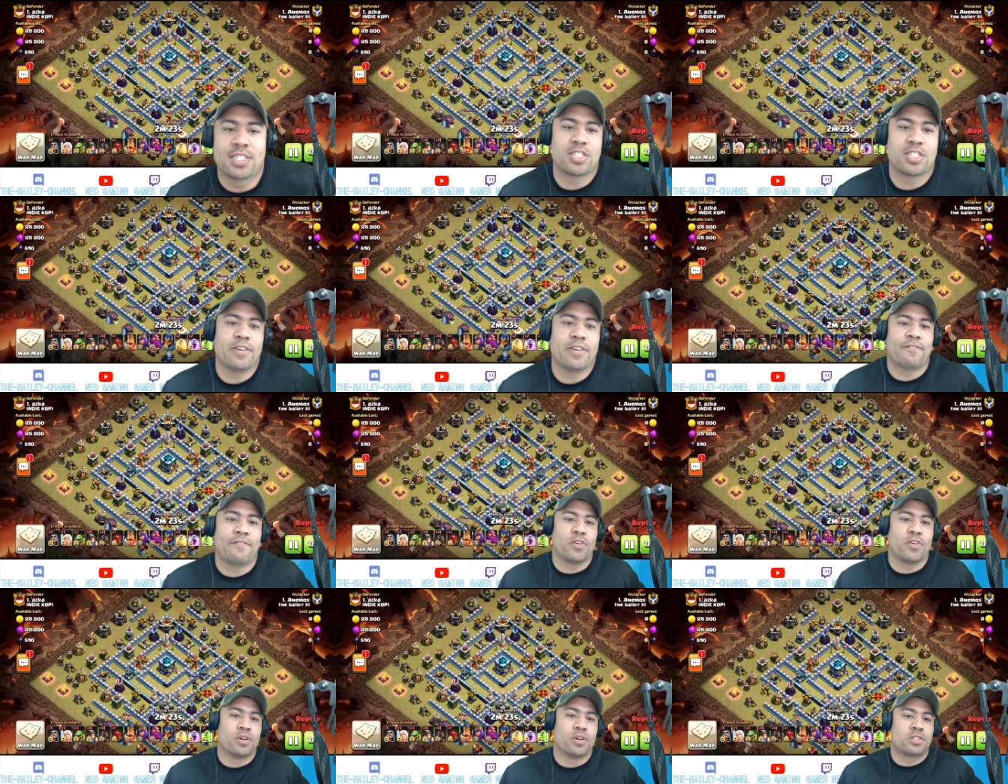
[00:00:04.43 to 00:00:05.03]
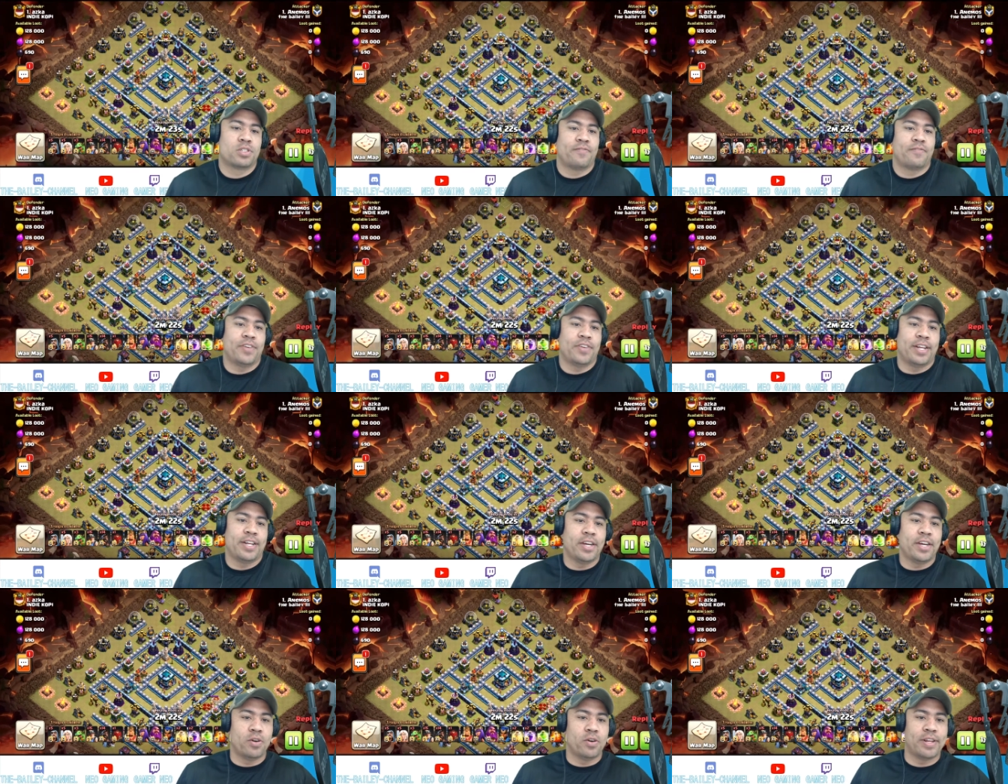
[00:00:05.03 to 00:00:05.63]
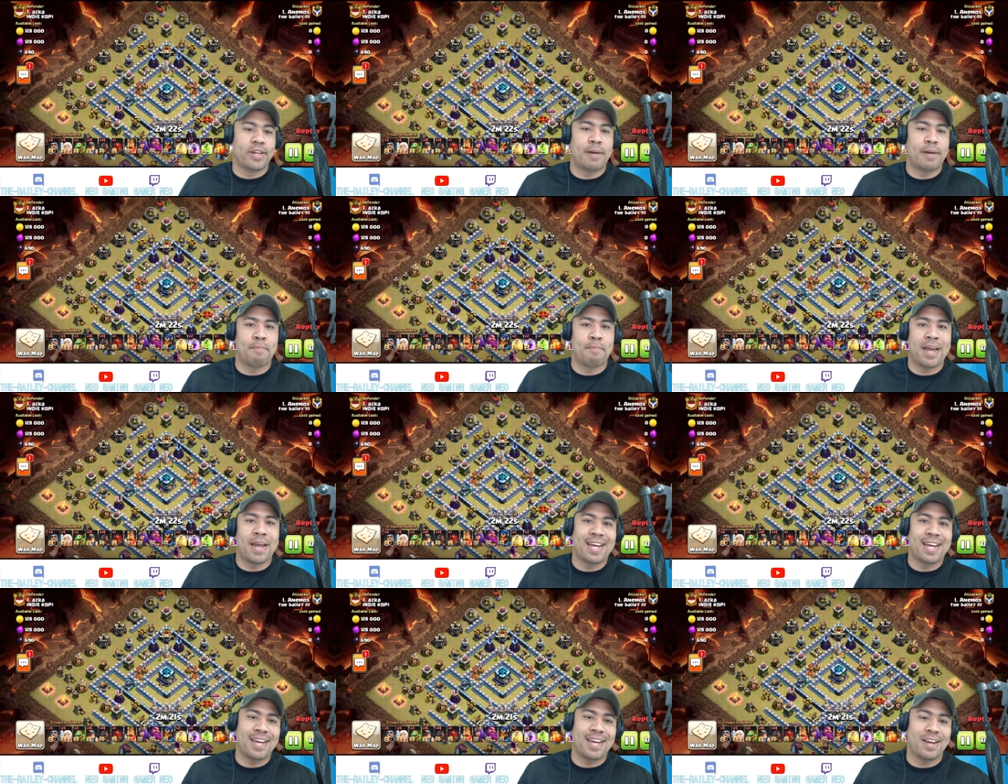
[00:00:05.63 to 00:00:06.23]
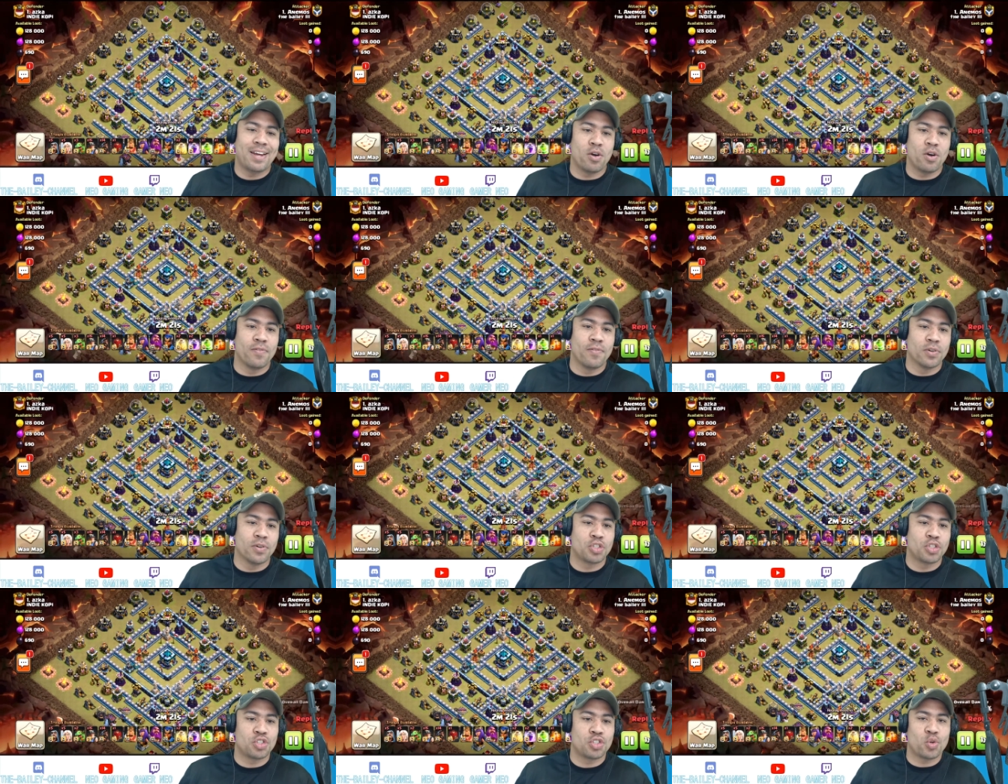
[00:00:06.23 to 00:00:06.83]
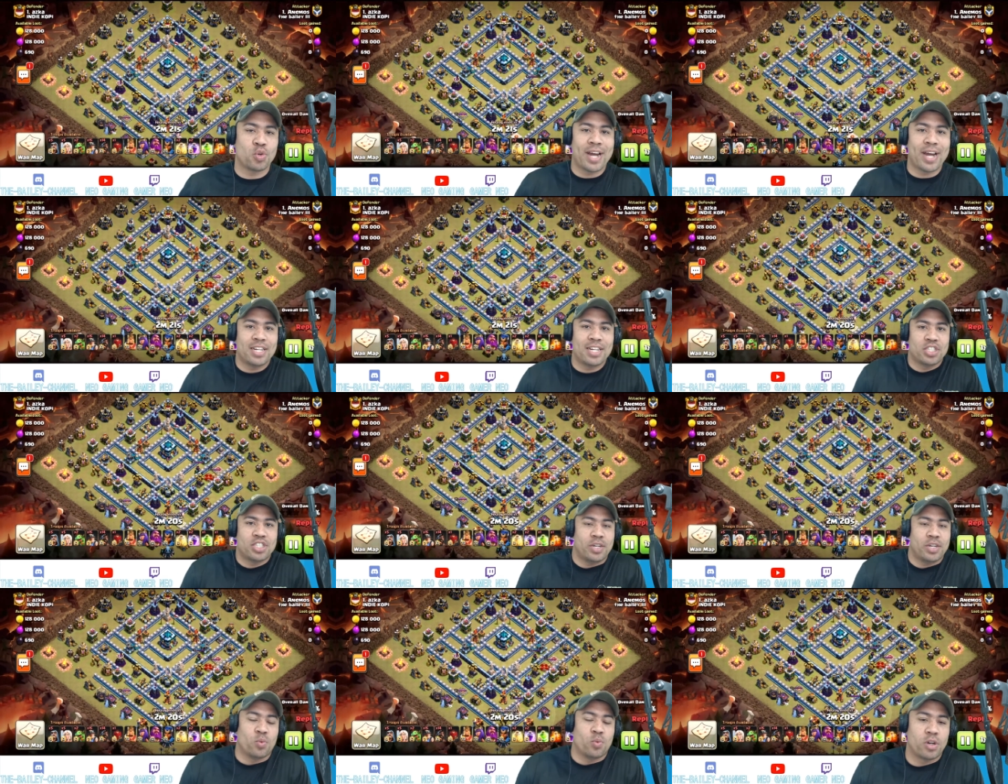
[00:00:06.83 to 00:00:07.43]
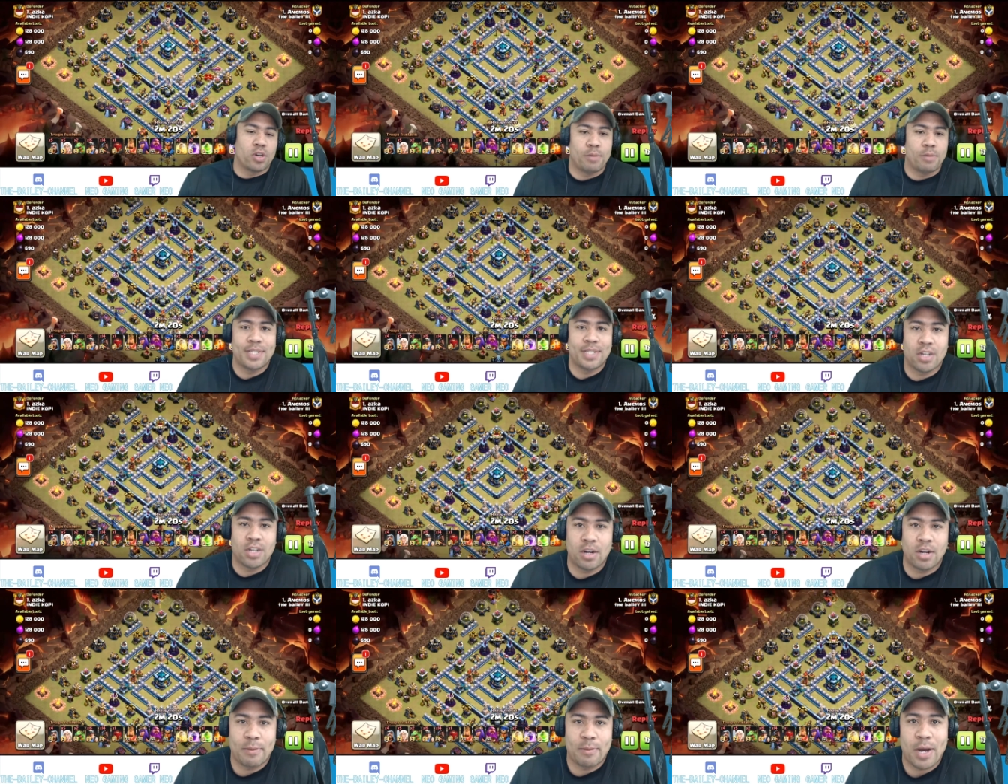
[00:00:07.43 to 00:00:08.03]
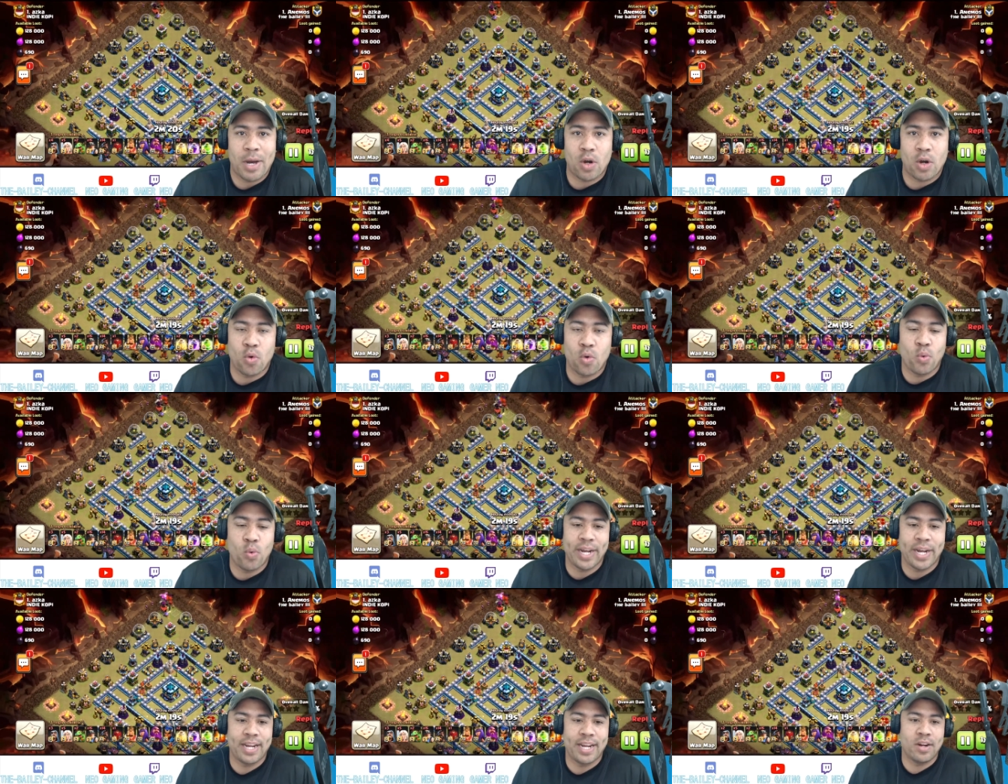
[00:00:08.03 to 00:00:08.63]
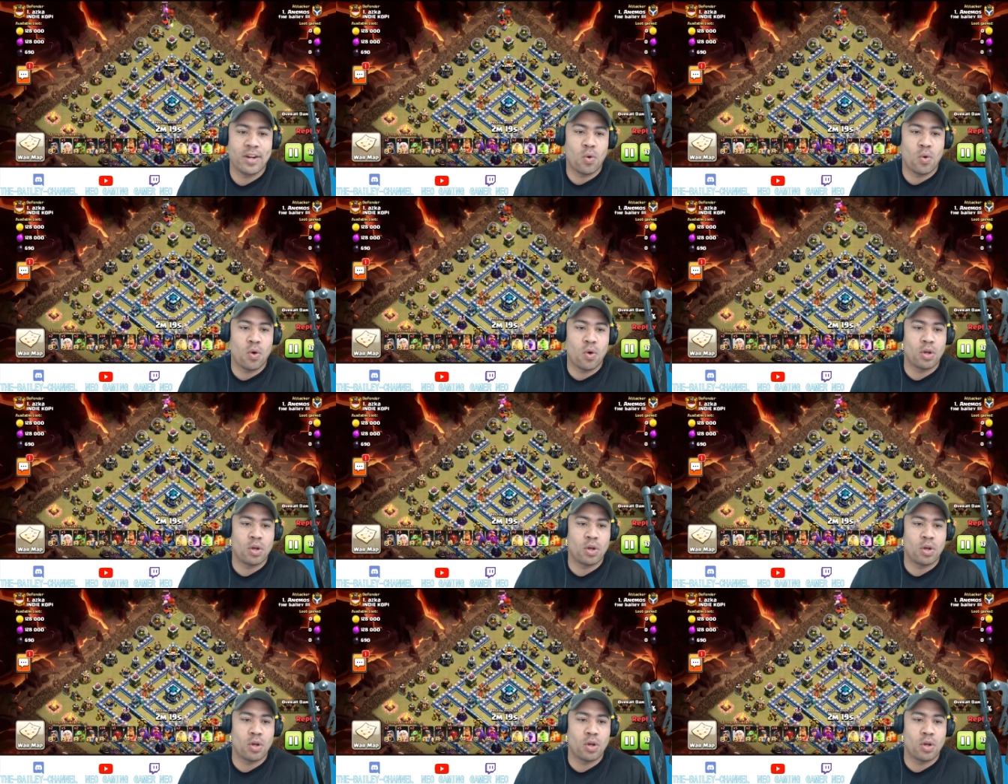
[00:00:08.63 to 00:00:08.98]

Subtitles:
is the first video that I'm making over strategy, and we're going to be talking about Queen